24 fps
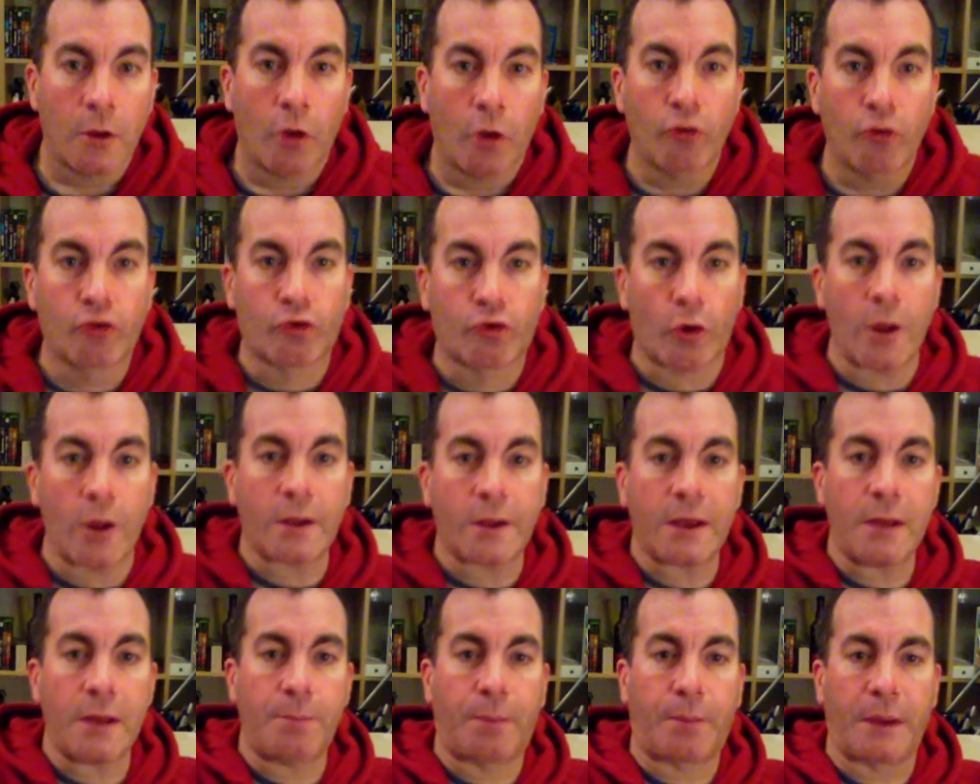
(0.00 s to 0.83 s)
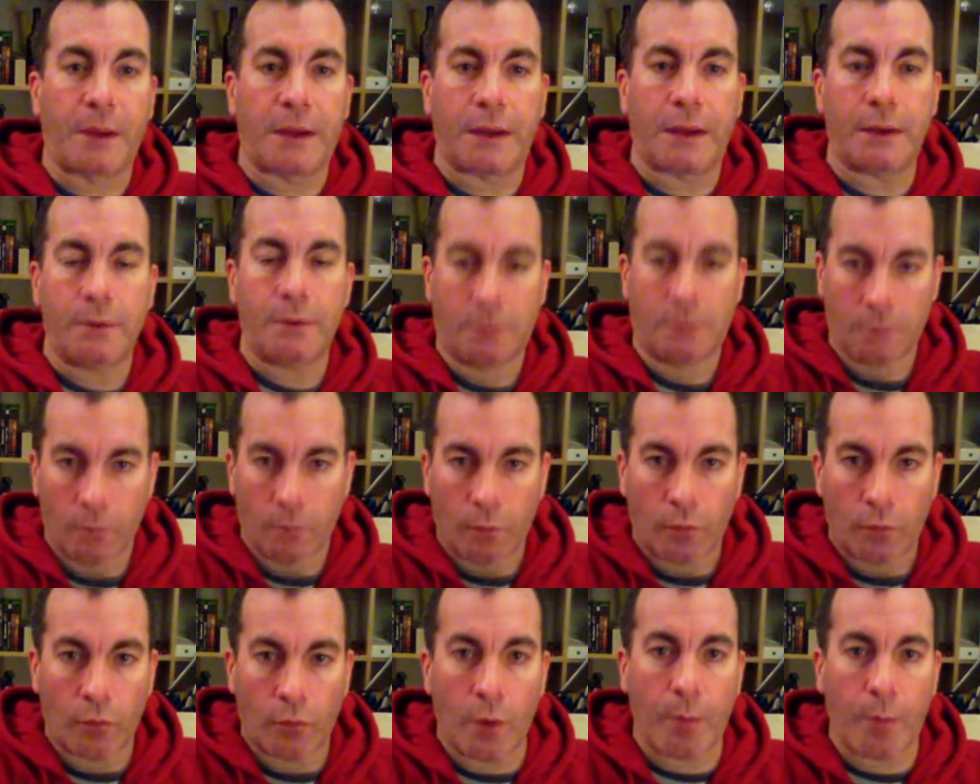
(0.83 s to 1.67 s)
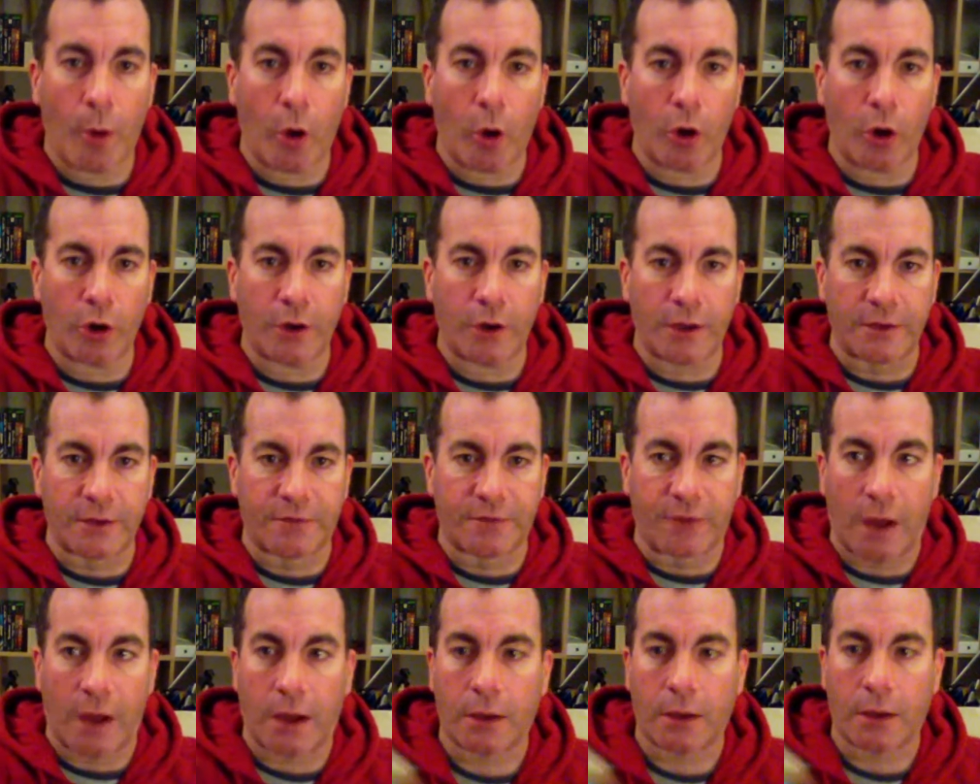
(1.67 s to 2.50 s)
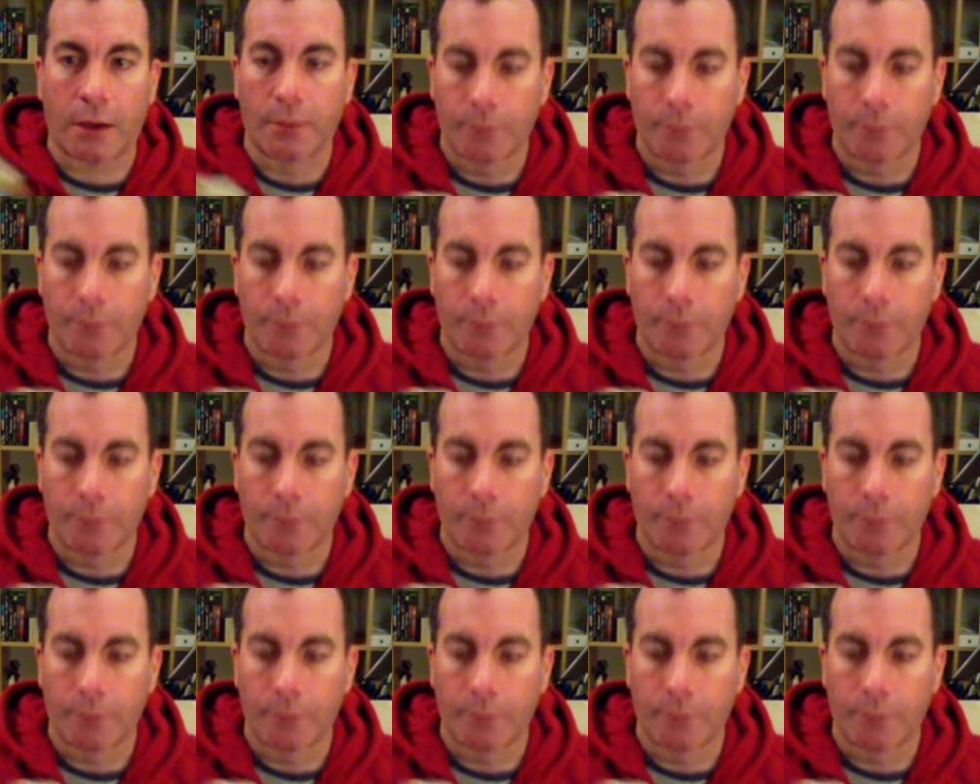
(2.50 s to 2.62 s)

Drunken Pete reporting five.